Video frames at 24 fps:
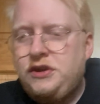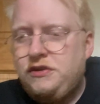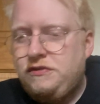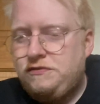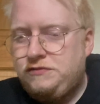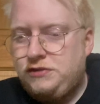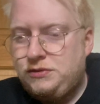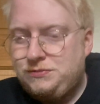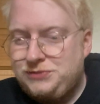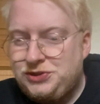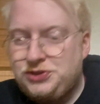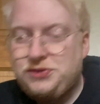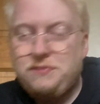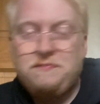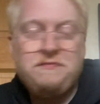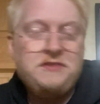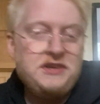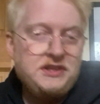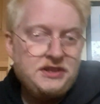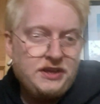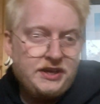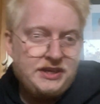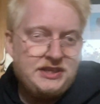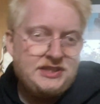from
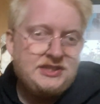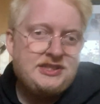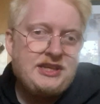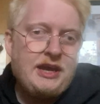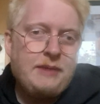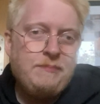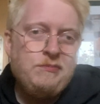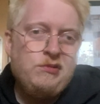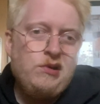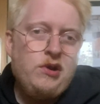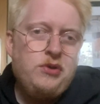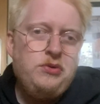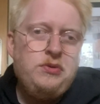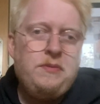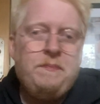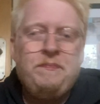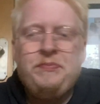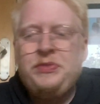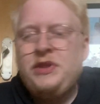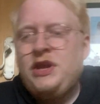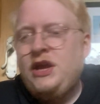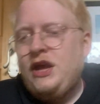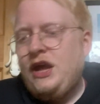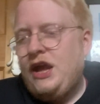something like Sabro.
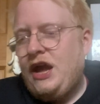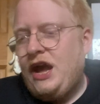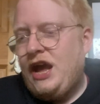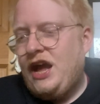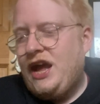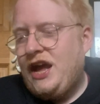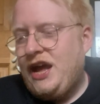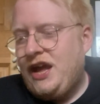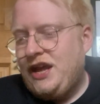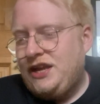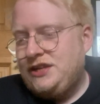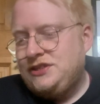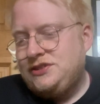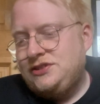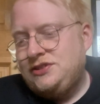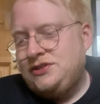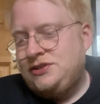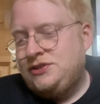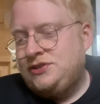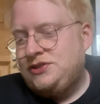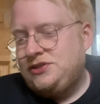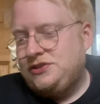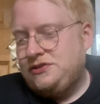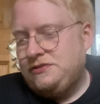
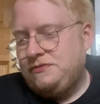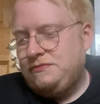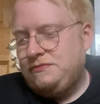And